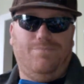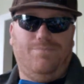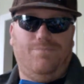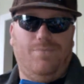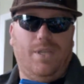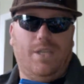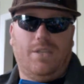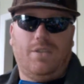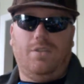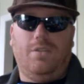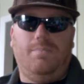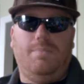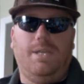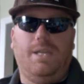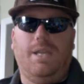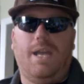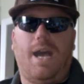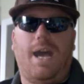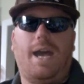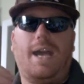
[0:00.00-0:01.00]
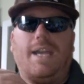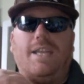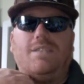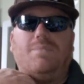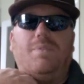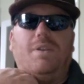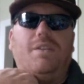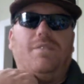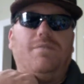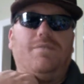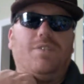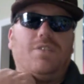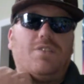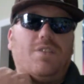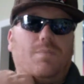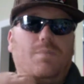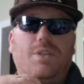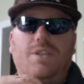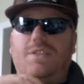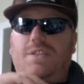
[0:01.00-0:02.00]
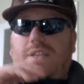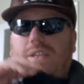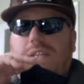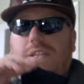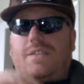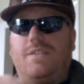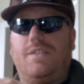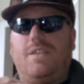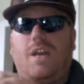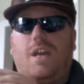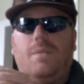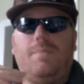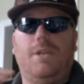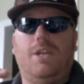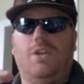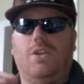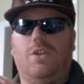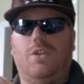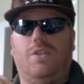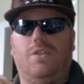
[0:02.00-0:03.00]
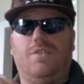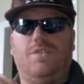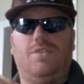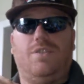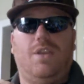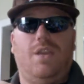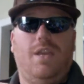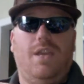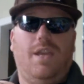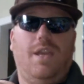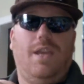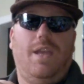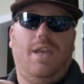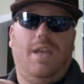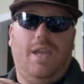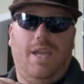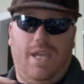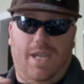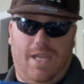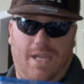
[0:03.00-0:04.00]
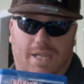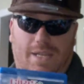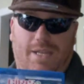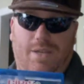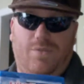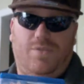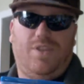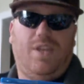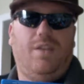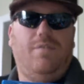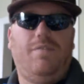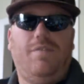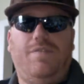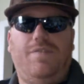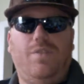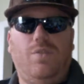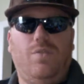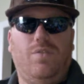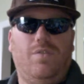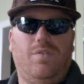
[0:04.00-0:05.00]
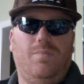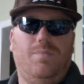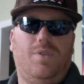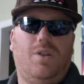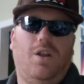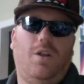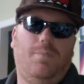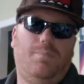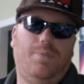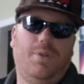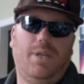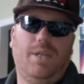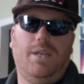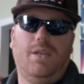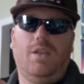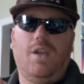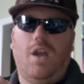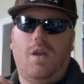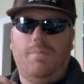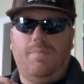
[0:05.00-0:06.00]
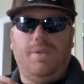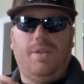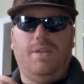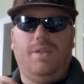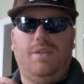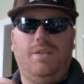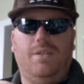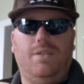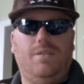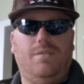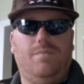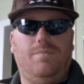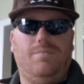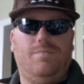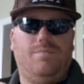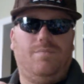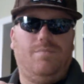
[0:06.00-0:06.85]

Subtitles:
It could have been guys, but for some reason it's got to be girls. And outside of a few of them, they're all pretty incompetent and,